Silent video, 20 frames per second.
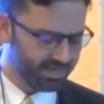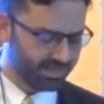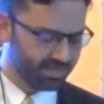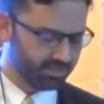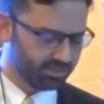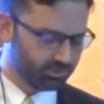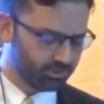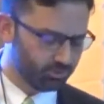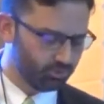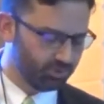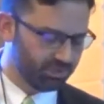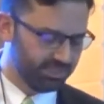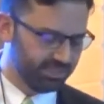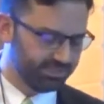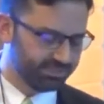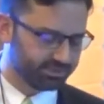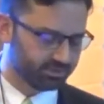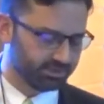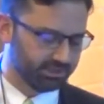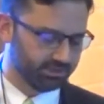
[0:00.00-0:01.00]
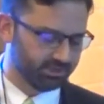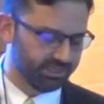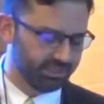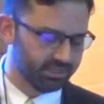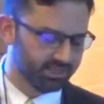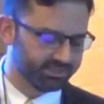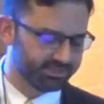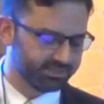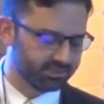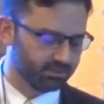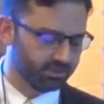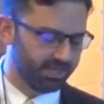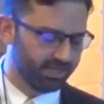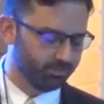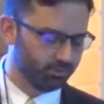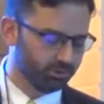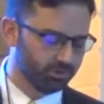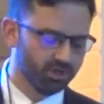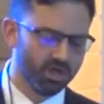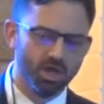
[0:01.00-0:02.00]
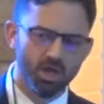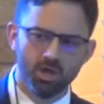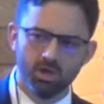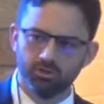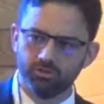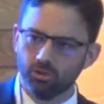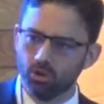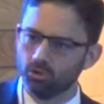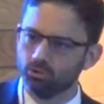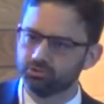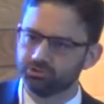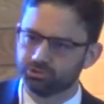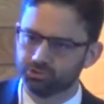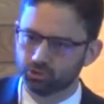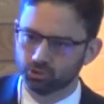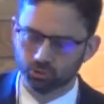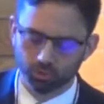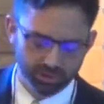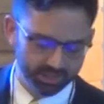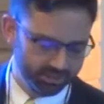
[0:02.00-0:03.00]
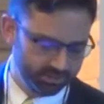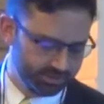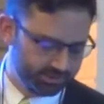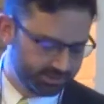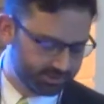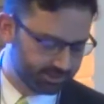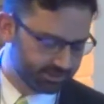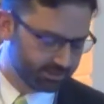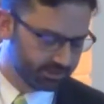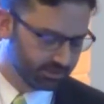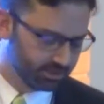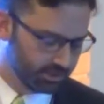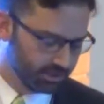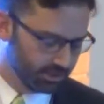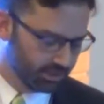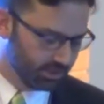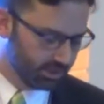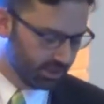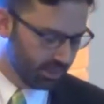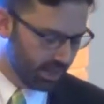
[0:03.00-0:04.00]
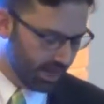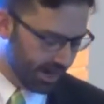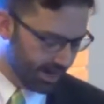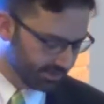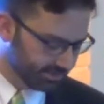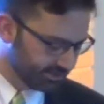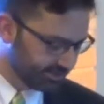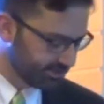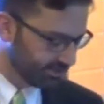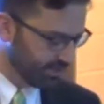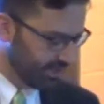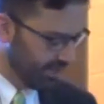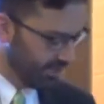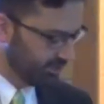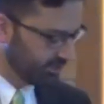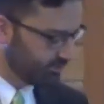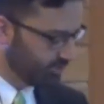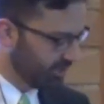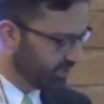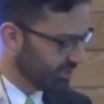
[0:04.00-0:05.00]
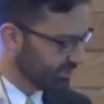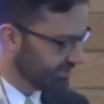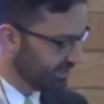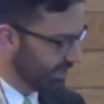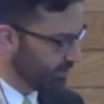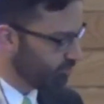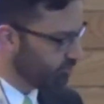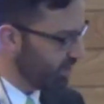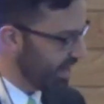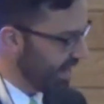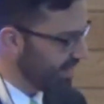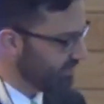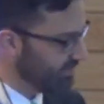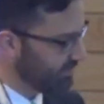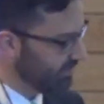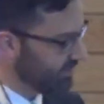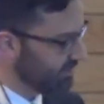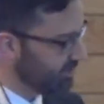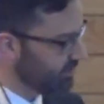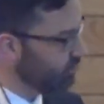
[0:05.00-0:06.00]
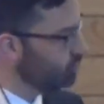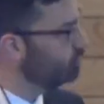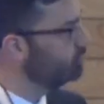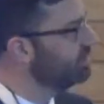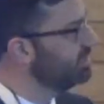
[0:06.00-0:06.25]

It can too easily lead us to label those Druids as snakes because they practiced